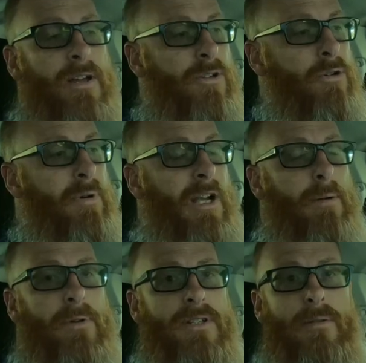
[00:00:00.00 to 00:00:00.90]
to pick
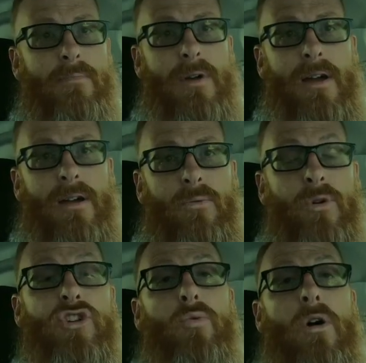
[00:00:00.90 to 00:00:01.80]
up some
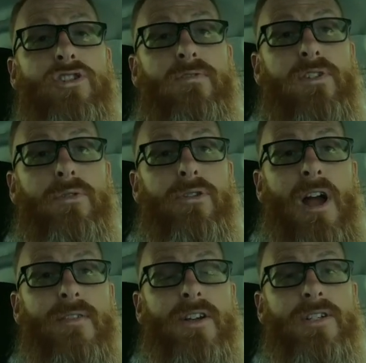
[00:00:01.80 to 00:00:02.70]
windshield washer fluid that they're
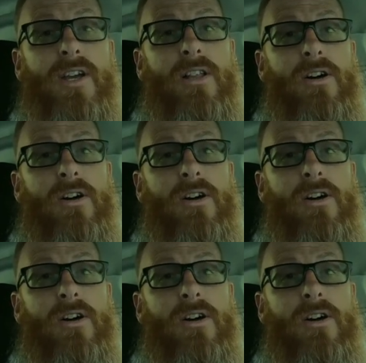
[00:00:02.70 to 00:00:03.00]
having a sale